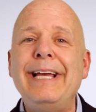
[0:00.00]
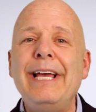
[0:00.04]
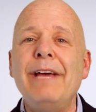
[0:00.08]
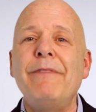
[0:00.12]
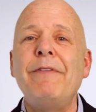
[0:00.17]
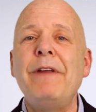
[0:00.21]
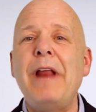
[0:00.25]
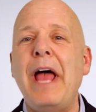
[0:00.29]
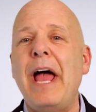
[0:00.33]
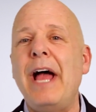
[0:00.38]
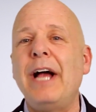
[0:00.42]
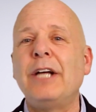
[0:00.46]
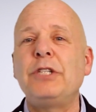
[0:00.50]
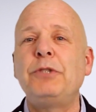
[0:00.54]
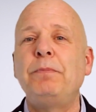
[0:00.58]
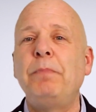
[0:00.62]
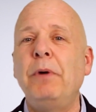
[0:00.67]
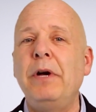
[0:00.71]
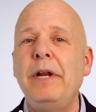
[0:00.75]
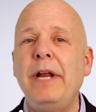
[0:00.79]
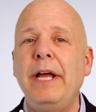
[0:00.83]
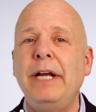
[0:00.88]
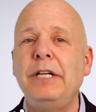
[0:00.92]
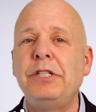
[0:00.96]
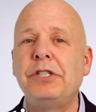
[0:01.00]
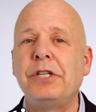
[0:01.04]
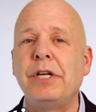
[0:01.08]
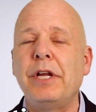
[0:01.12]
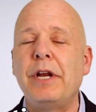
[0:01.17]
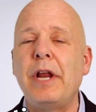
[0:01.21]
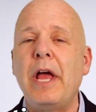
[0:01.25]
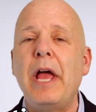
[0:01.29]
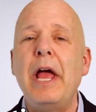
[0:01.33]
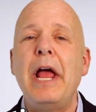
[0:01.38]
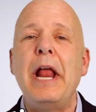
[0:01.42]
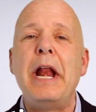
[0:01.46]
give an
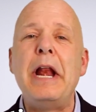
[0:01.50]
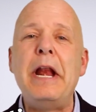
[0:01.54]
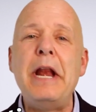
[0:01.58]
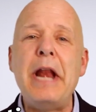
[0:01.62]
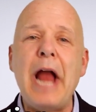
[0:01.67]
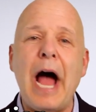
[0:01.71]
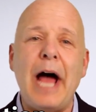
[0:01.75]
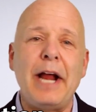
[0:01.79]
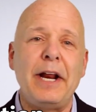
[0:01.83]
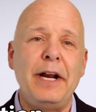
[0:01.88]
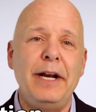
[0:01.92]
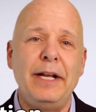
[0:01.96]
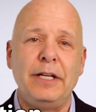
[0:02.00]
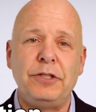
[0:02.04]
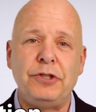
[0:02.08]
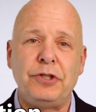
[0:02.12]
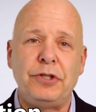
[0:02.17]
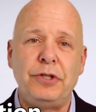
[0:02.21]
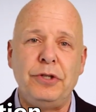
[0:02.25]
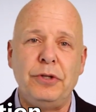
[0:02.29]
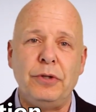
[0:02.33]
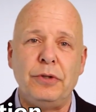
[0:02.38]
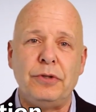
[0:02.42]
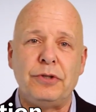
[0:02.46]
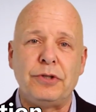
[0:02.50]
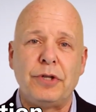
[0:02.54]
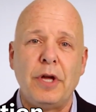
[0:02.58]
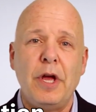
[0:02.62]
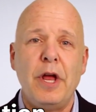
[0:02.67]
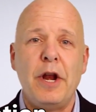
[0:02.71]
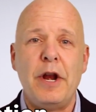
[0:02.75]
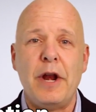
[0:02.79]
explanation, not an excuse.